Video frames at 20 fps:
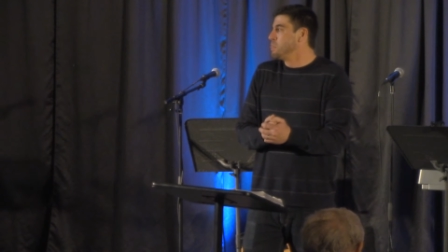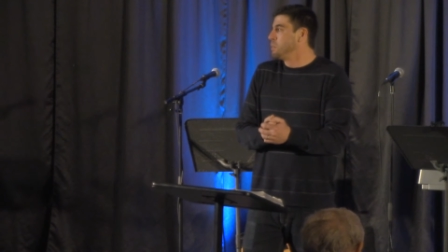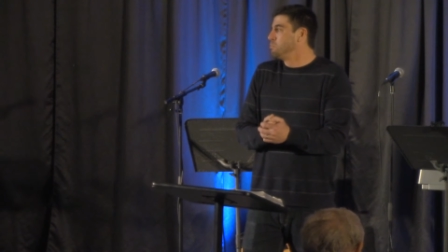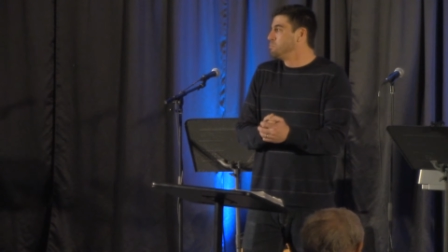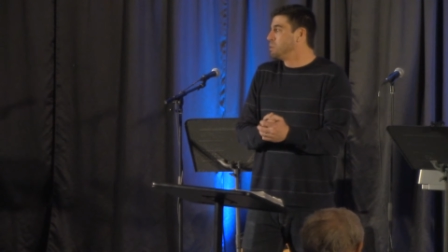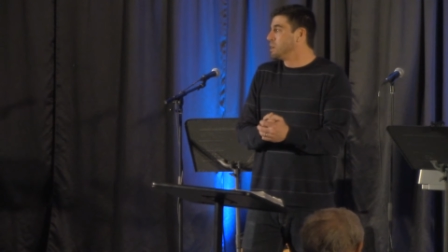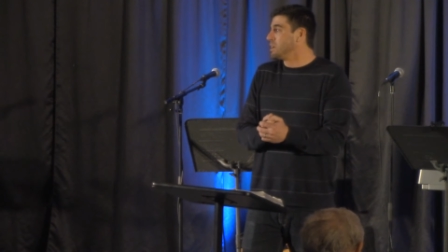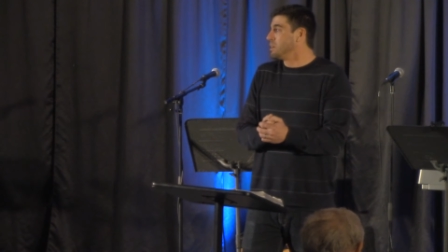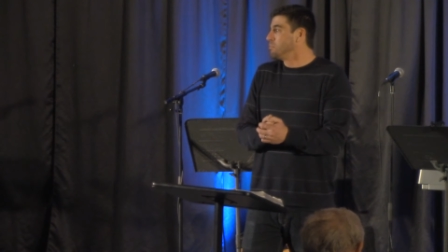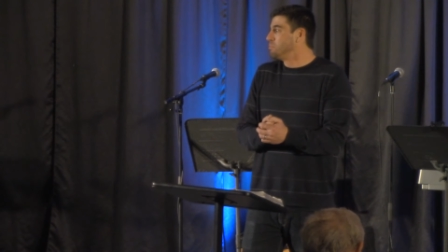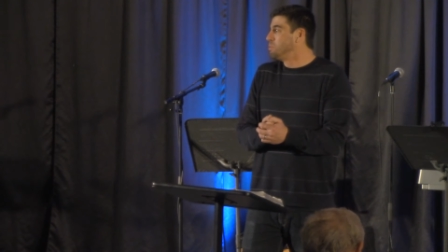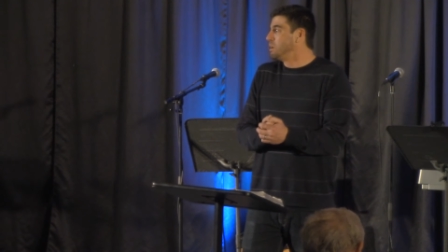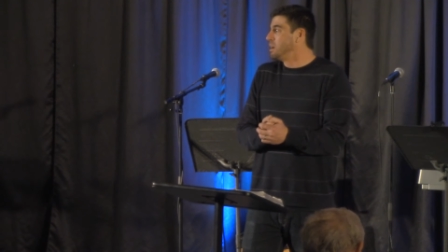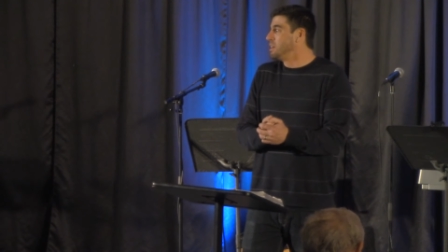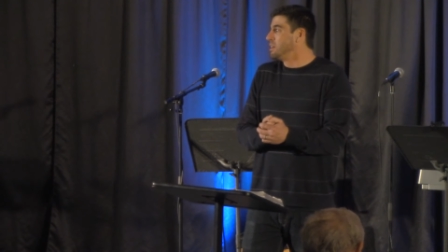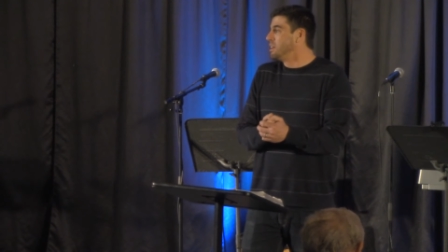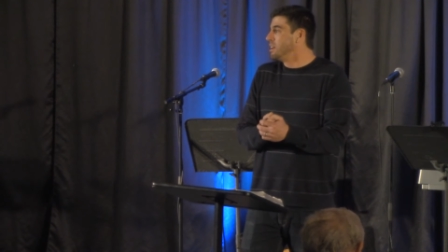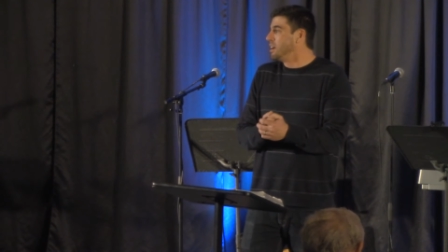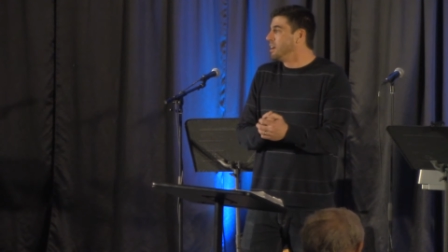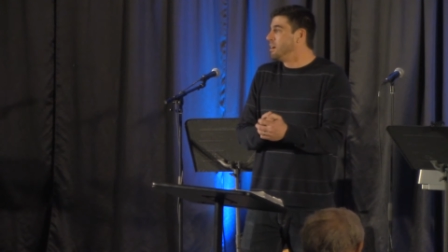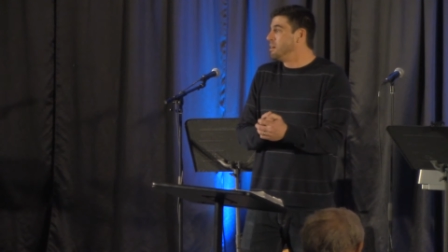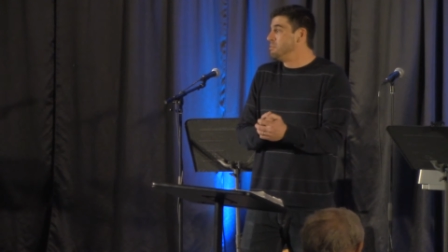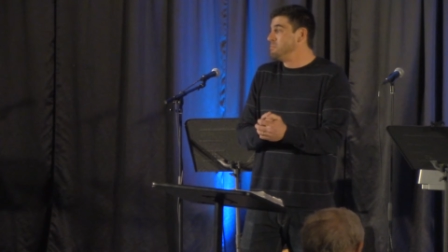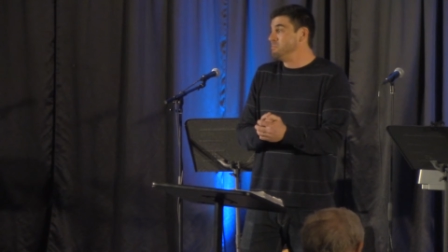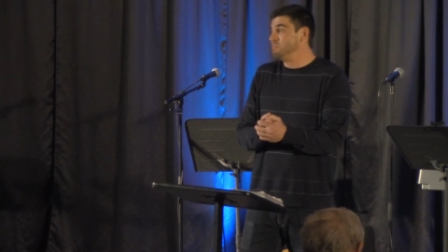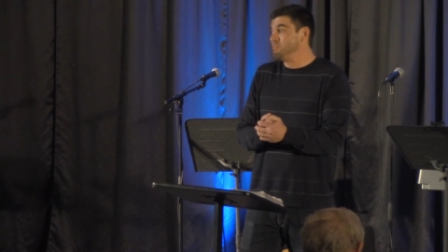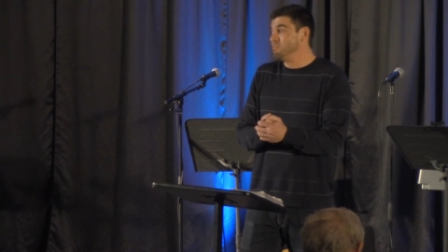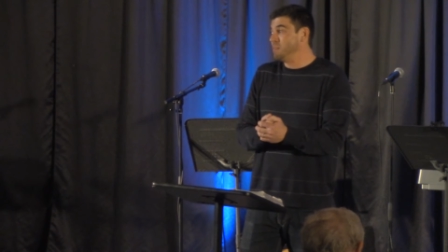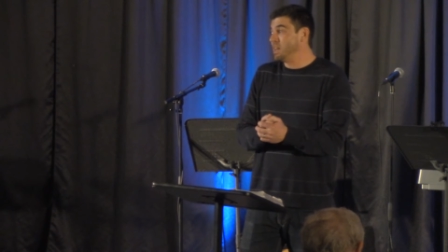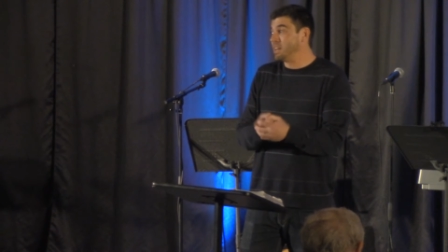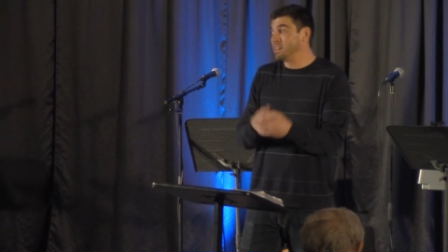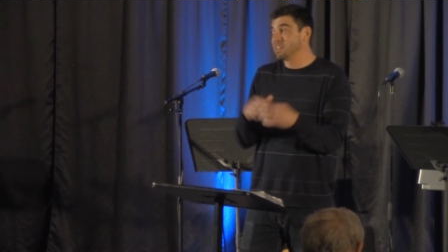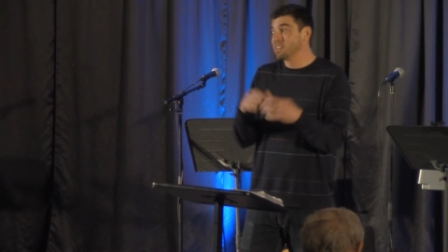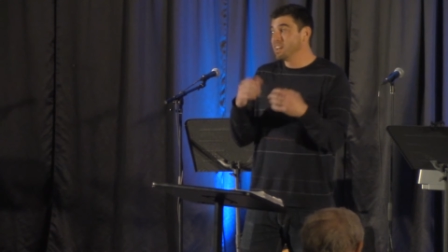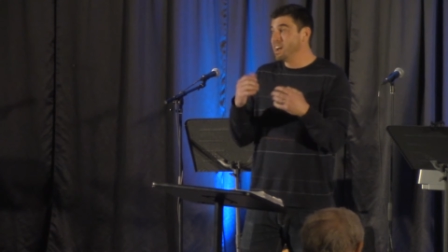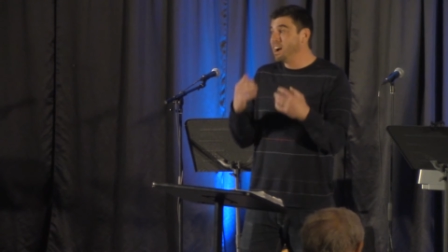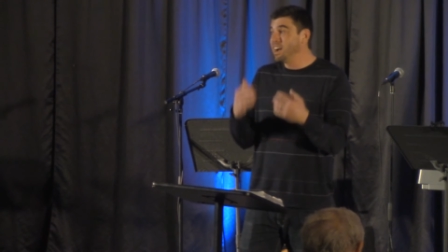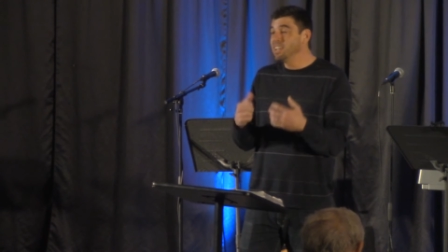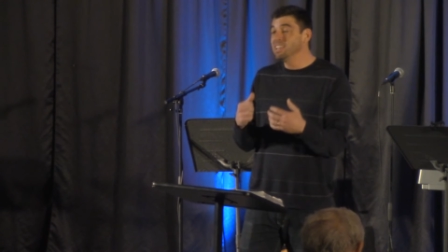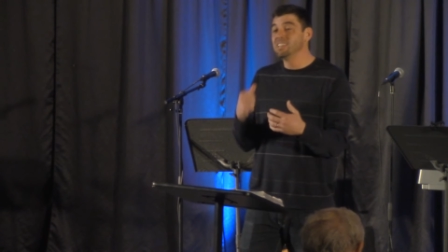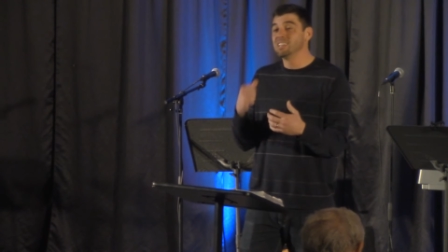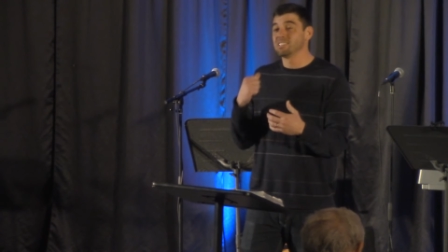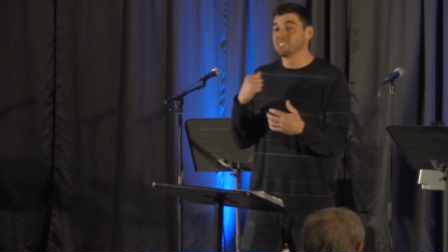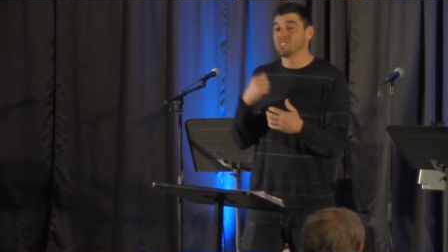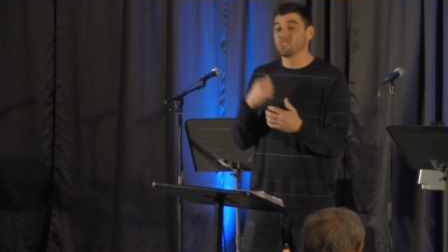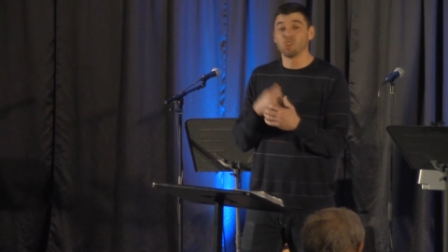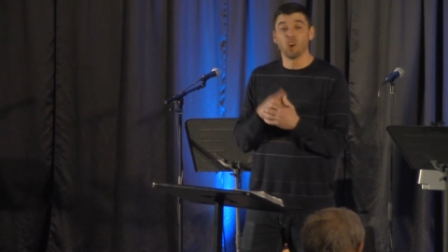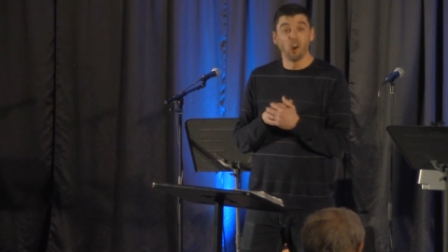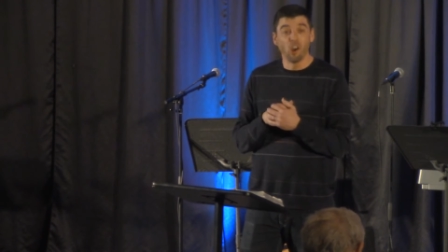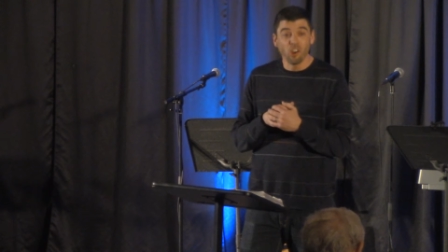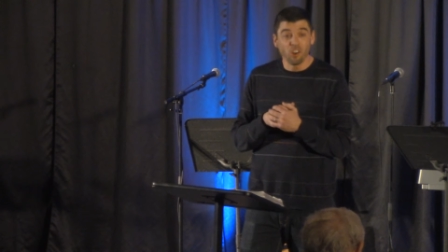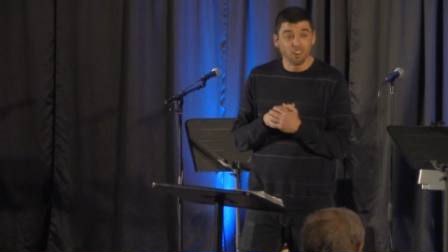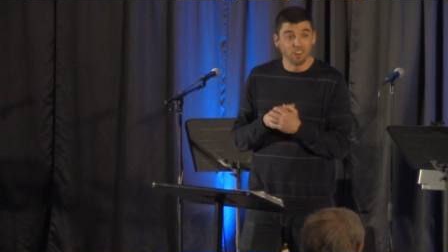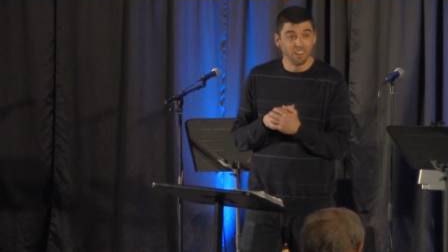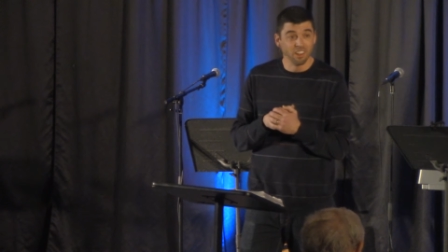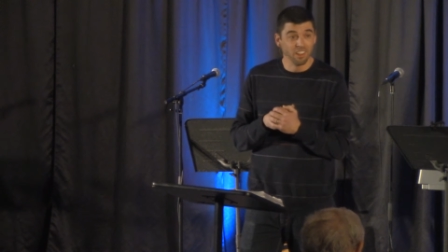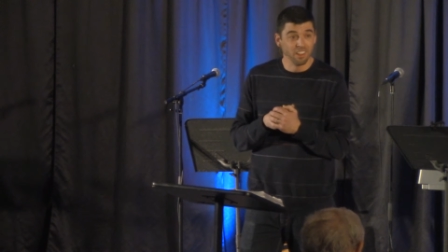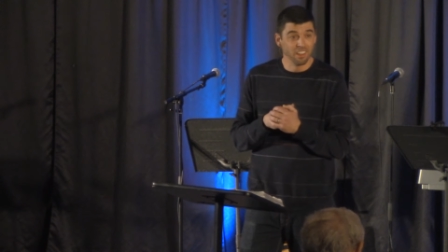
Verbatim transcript: But, but um, man, kindness is hard.